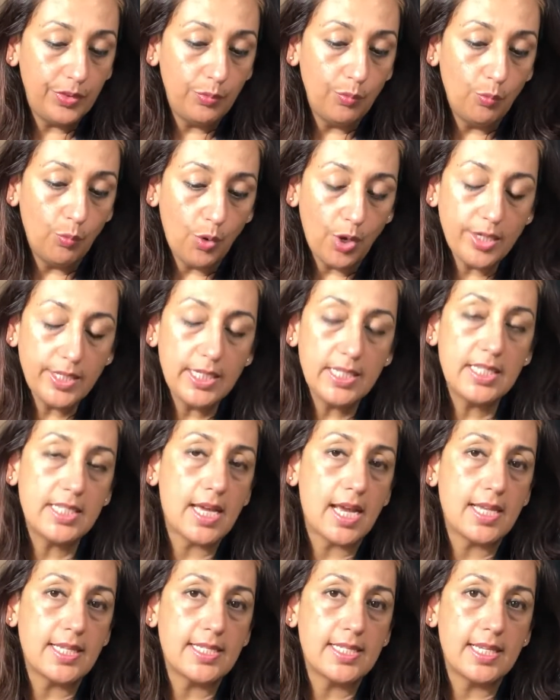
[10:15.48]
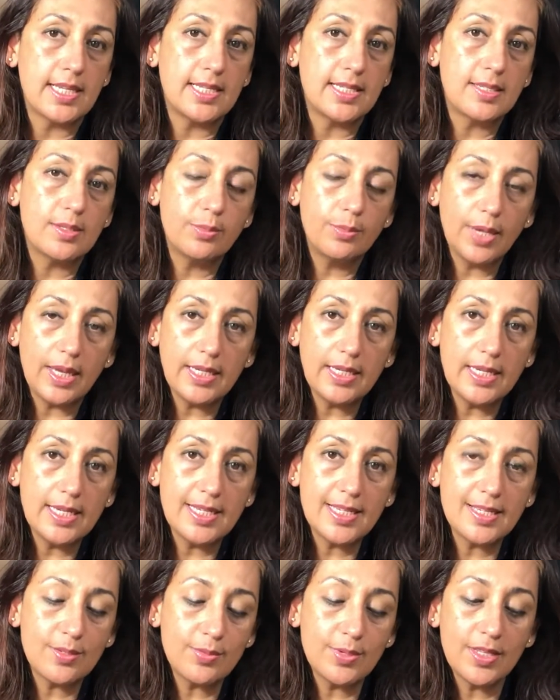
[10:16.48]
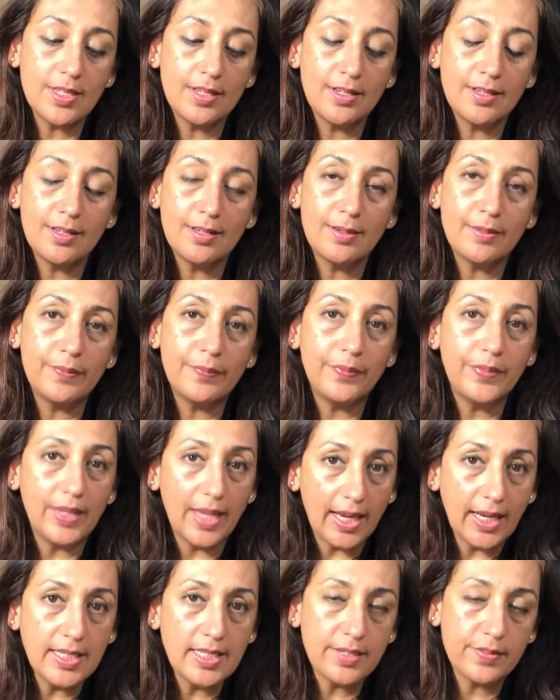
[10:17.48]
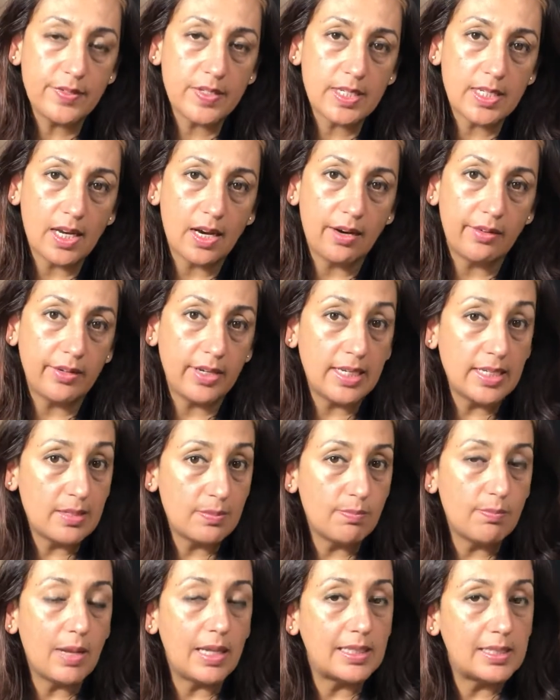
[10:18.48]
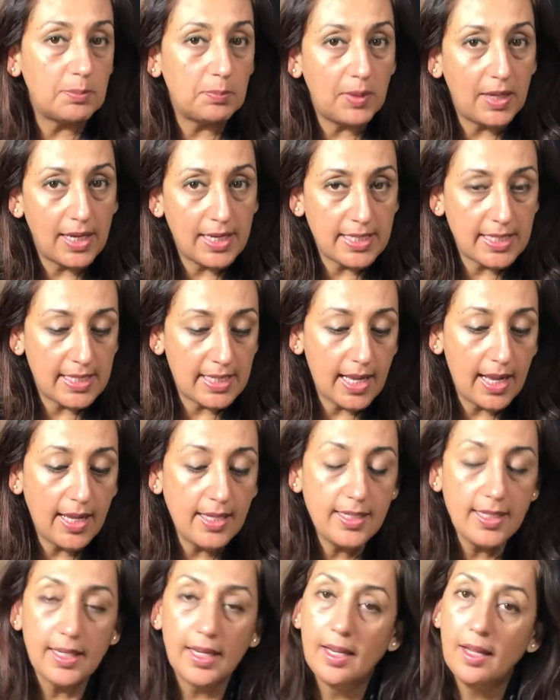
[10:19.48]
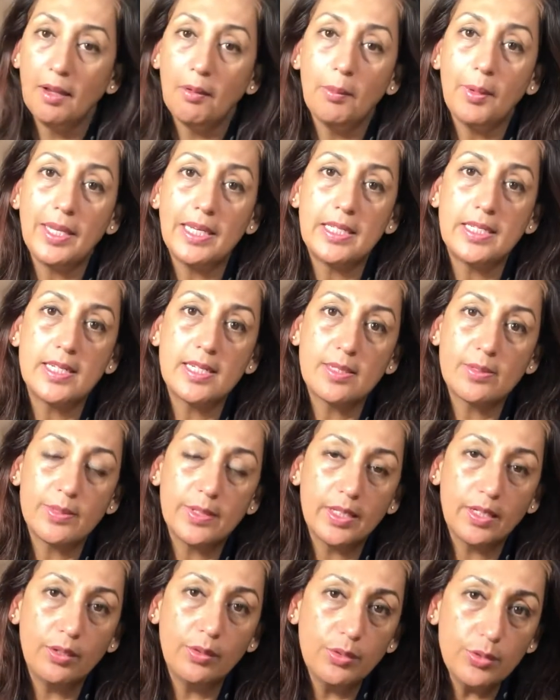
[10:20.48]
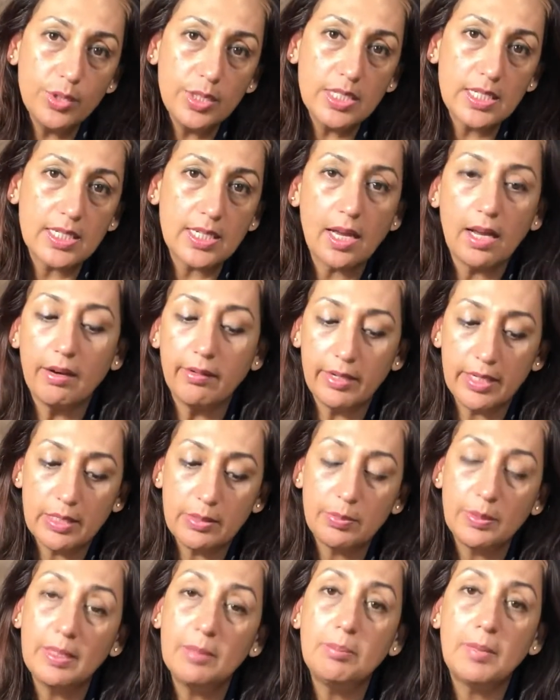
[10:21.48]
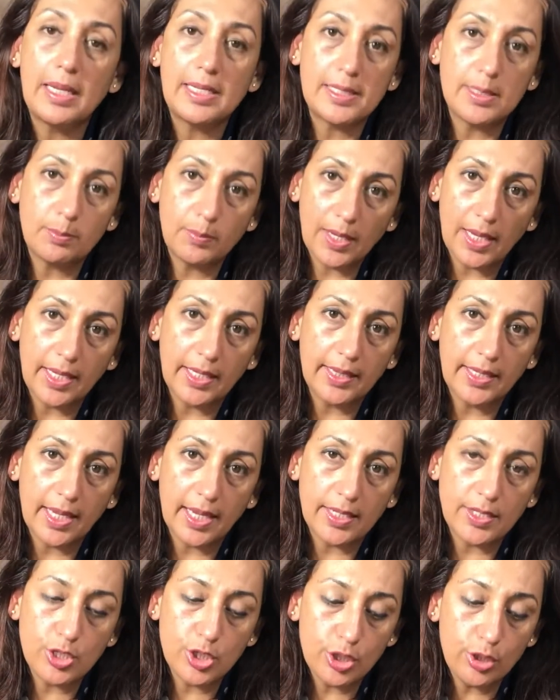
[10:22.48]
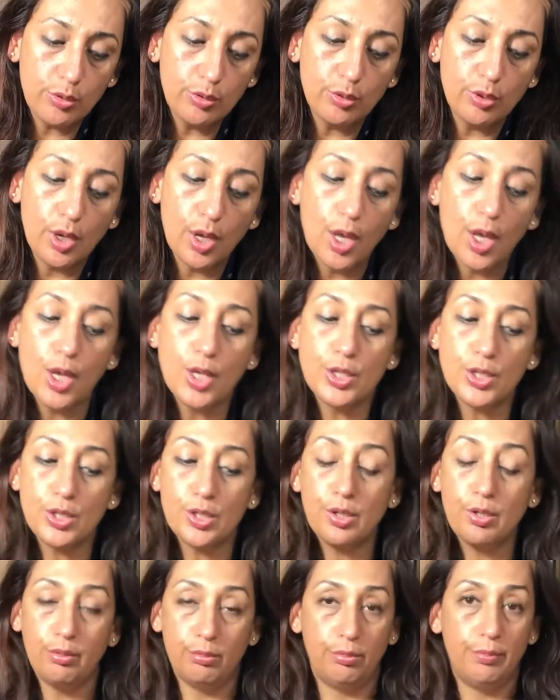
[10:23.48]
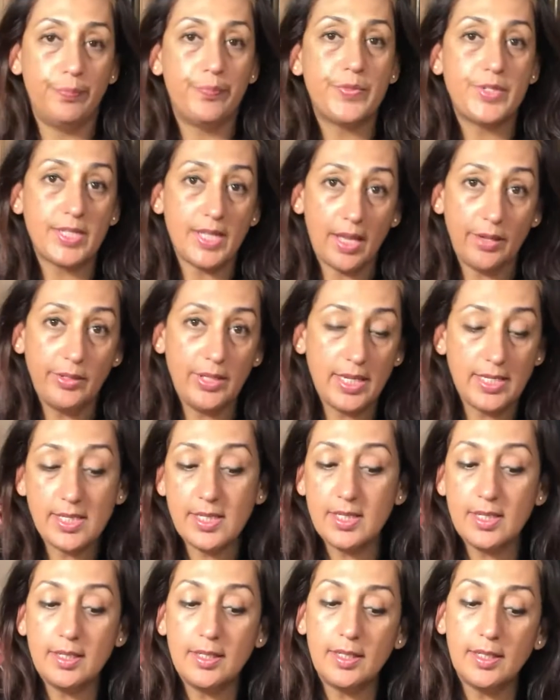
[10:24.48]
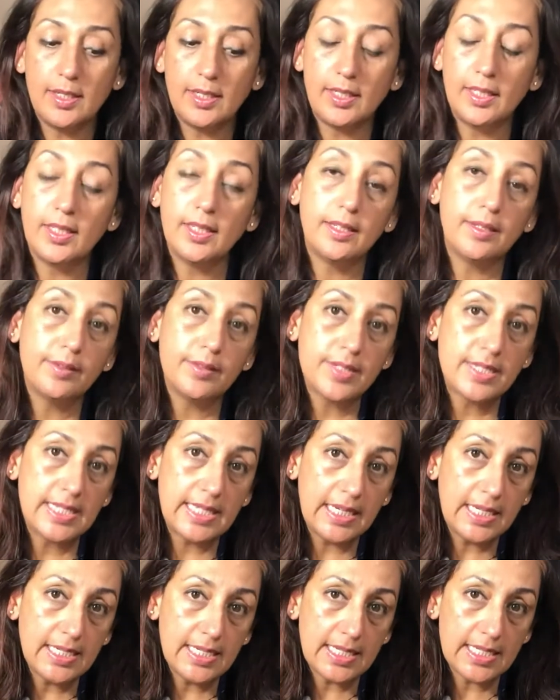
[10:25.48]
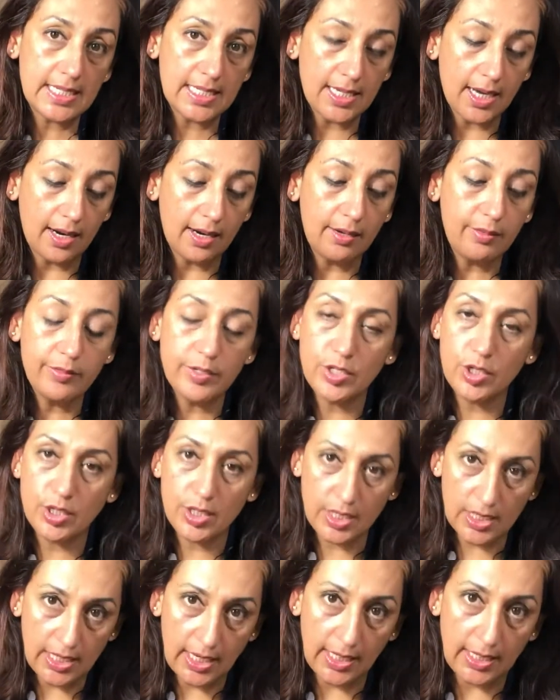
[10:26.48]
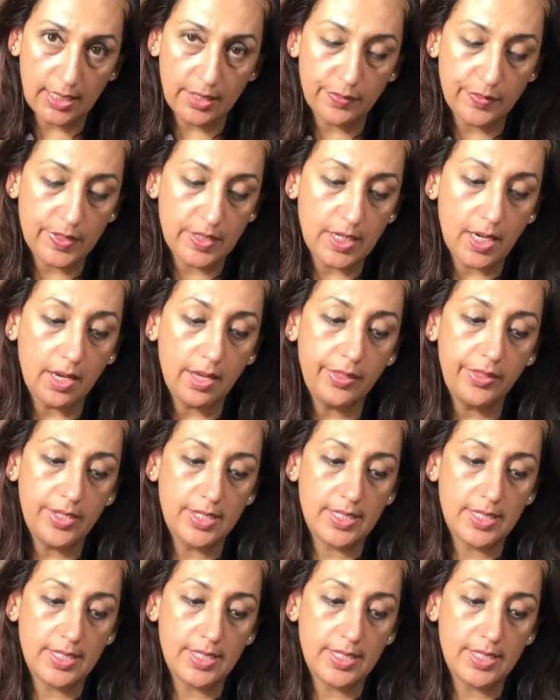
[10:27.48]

what it does is when it is with a negative star, it multiplies that. When it is with a good star, it will multiply that too. So South has a sickness star, which is a negative star